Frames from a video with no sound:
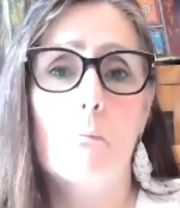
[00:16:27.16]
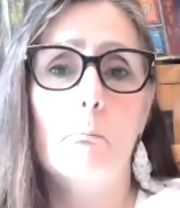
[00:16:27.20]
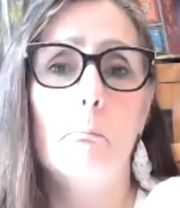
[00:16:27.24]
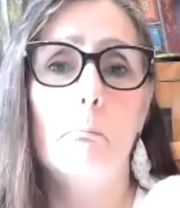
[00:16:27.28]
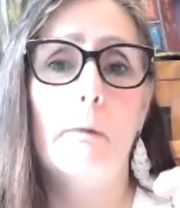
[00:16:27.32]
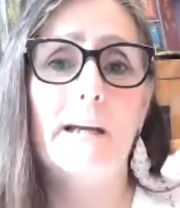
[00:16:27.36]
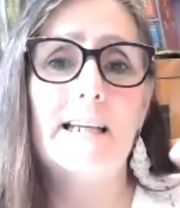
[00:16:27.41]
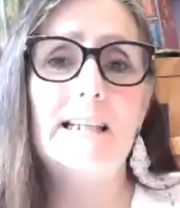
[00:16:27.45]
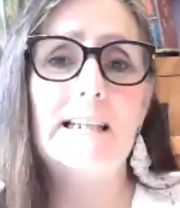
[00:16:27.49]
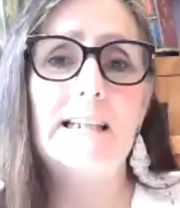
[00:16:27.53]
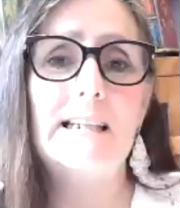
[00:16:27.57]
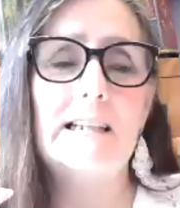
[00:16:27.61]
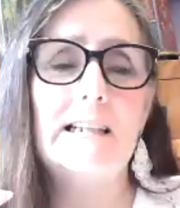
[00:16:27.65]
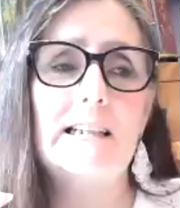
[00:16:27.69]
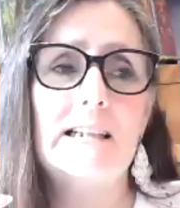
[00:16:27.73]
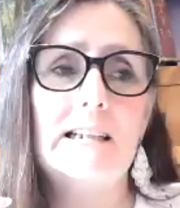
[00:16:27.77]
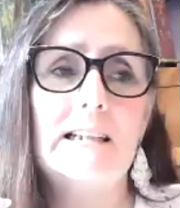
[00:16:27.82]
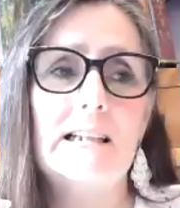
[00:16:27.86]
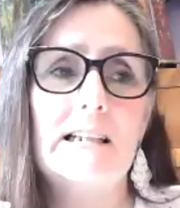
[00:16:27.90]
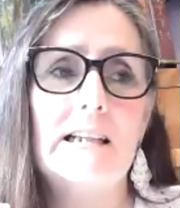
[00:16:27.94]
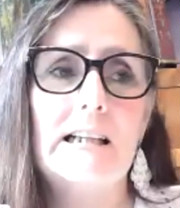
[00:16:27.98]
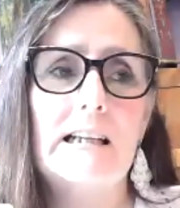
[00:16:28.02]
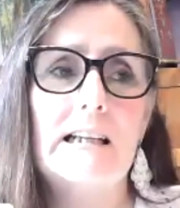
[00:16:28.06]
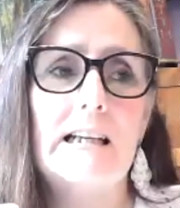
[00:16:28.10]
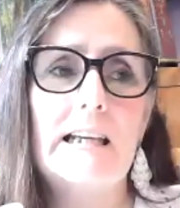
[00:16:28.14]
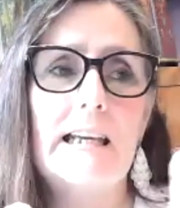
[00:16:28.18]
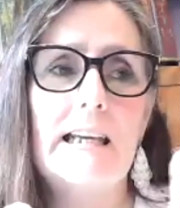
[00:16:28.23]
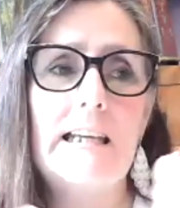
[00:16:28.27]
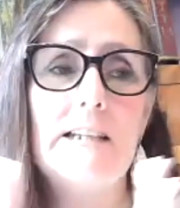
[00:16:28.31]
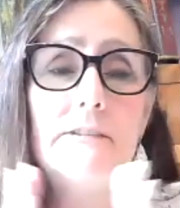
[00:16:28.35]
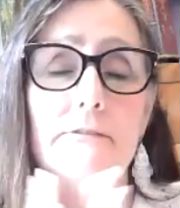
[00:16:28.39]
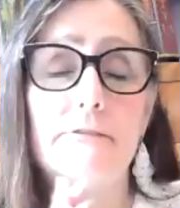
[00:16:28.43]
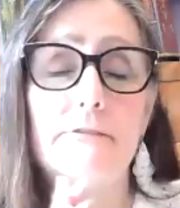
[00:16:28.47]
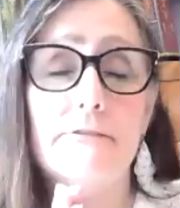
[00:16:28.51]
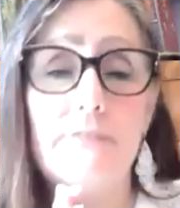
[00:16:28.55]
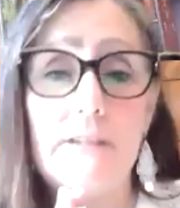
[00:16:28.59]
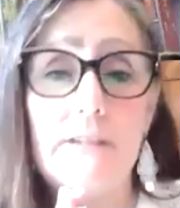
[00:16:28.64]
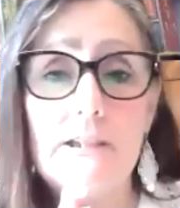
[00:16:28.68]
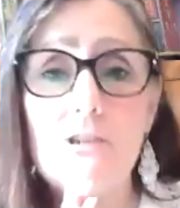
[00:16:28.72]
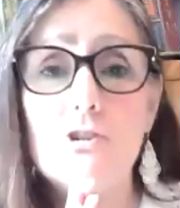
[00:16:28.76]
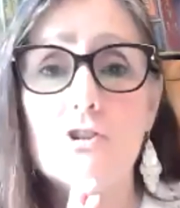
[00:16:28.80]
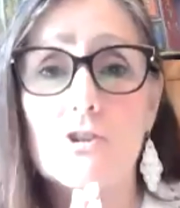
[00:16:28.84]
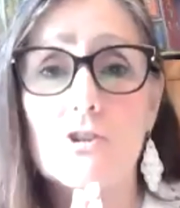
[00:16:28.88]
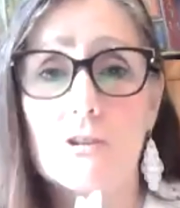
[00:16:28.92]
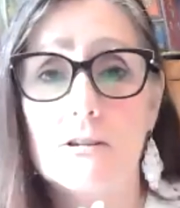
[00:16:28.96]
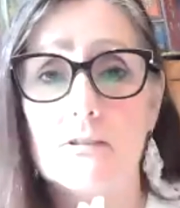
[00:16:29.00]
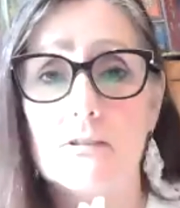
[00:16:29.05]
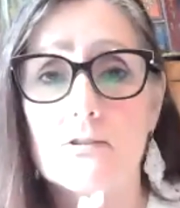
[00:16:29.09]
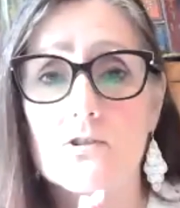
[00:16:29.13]
But in
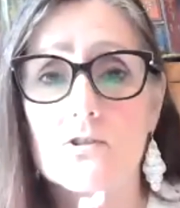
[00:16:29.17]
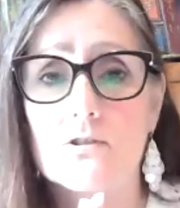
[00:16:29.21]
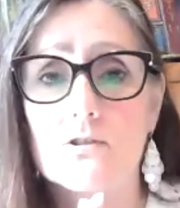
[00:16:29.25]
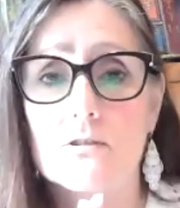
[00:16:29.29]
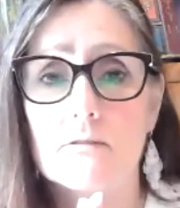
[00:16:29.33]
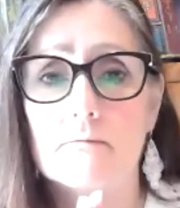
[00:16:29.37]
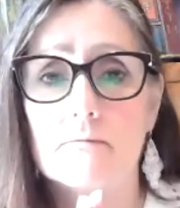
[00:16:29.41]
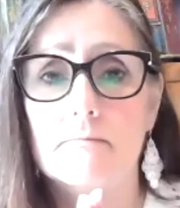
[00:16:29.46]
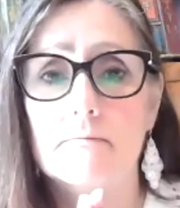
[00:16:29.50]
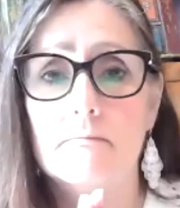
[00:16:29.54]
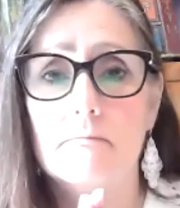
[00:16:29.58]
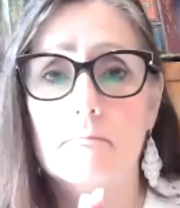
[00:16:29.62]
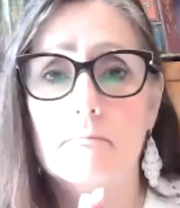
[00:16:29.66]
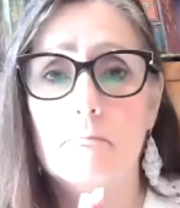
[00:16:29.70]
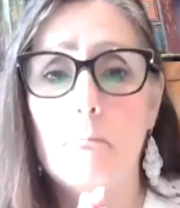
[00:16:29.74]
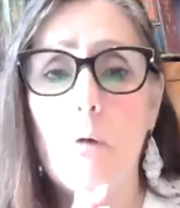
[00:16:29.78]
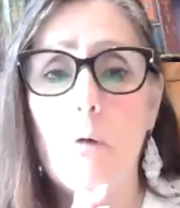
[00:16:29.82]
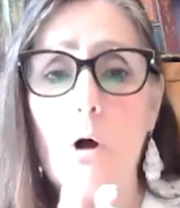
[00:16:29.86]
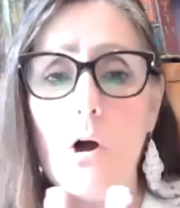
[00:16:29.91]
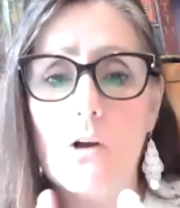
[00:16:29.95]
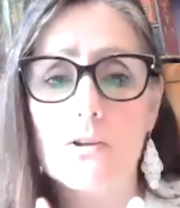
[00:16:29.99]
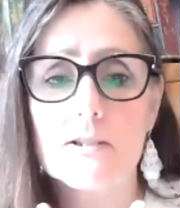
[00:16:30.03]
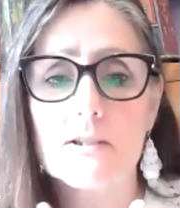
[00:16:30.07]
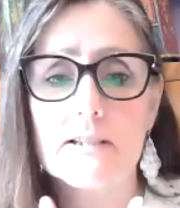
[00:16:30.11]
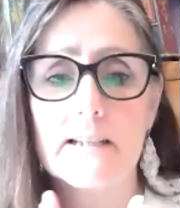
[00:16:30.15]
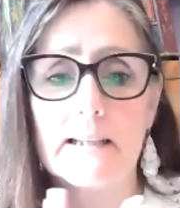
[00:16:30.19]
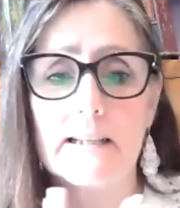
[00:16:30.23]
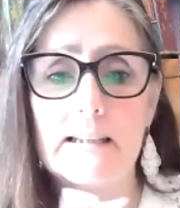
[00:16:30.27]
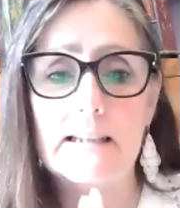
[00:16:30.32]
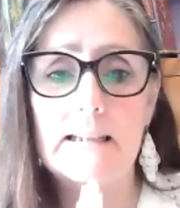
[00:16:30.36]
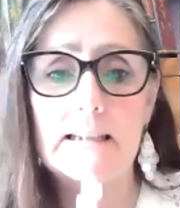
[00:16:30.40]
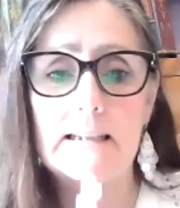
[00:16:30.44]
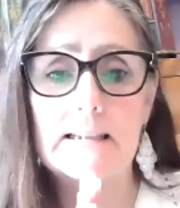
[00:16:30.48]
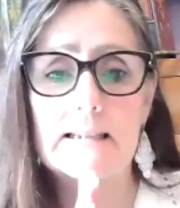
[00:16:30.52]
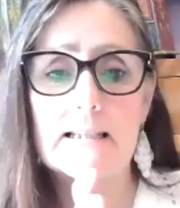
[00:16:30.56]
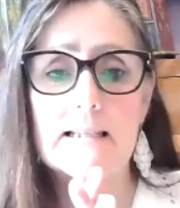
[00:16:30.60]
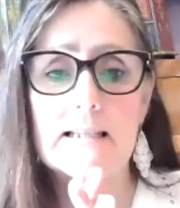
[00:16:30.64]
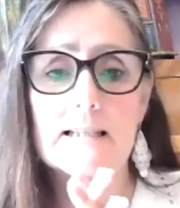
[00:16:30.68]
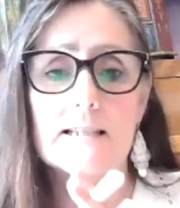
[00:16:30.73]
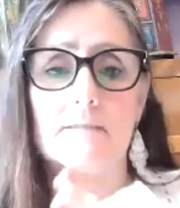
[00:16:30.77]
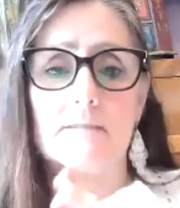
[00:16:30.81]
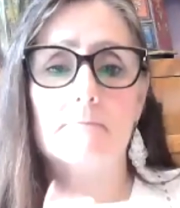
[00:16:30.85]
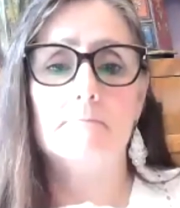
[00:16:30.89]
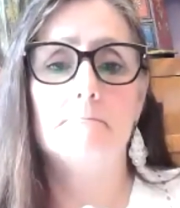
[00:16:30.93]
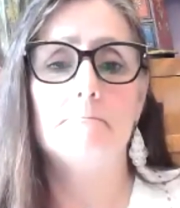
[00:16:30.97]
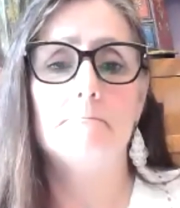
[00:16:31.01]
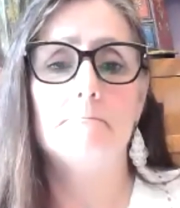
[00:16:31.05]
Ephesians, Paul said this: